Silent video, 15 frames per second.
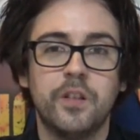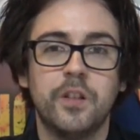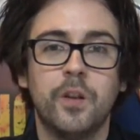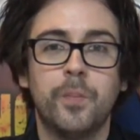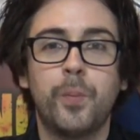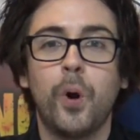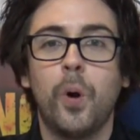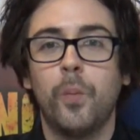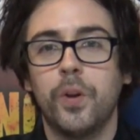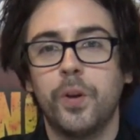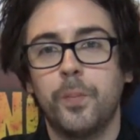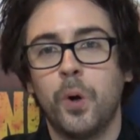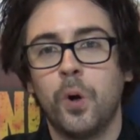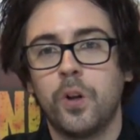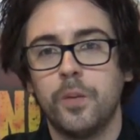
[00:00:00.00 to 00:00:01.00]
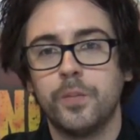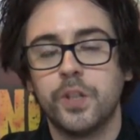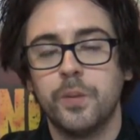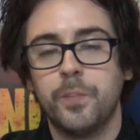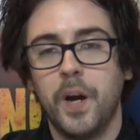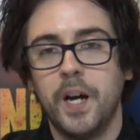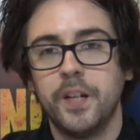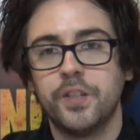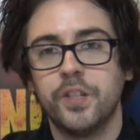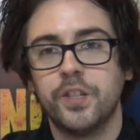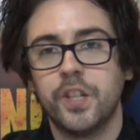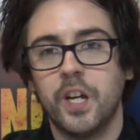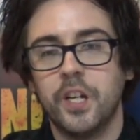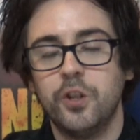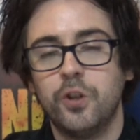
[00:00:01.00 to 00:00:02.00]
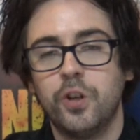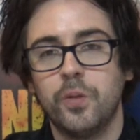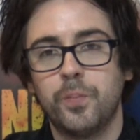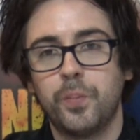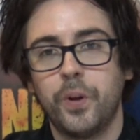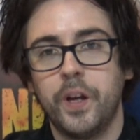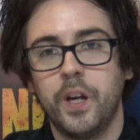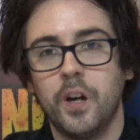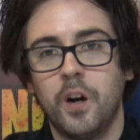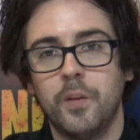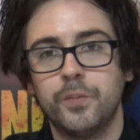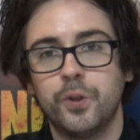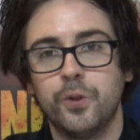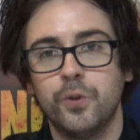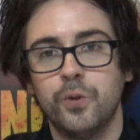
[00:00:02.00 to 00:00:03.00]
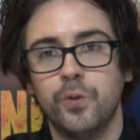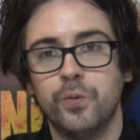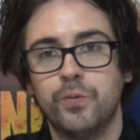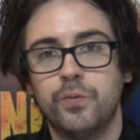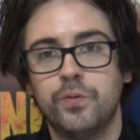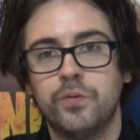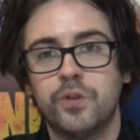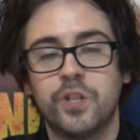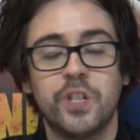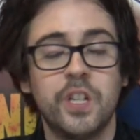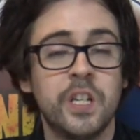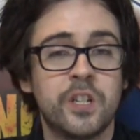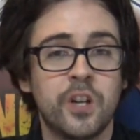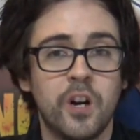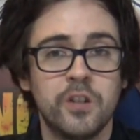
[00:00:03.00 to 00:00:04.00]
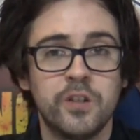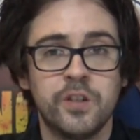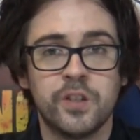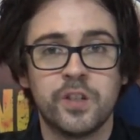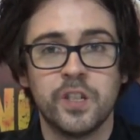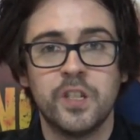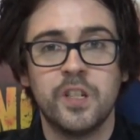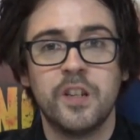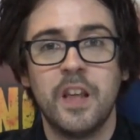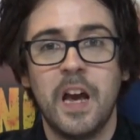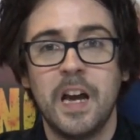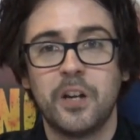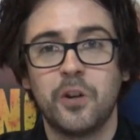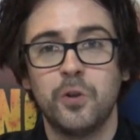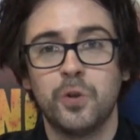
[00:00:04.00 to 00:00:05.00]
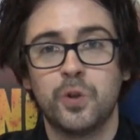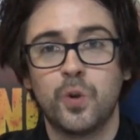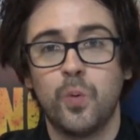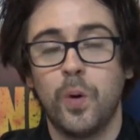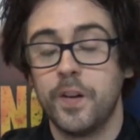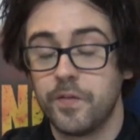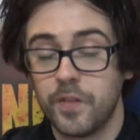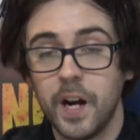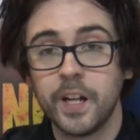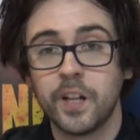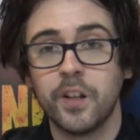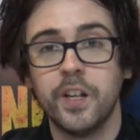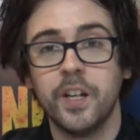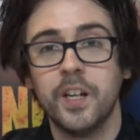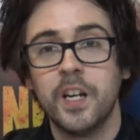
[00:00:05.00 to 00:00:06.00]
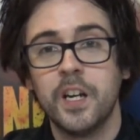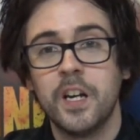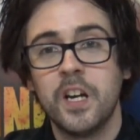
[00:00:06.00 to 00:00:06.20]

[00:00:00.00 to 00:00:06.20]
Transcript: The problem with Apocalypse in the past is that you could play up to 3 turns, and that could, quite frankly,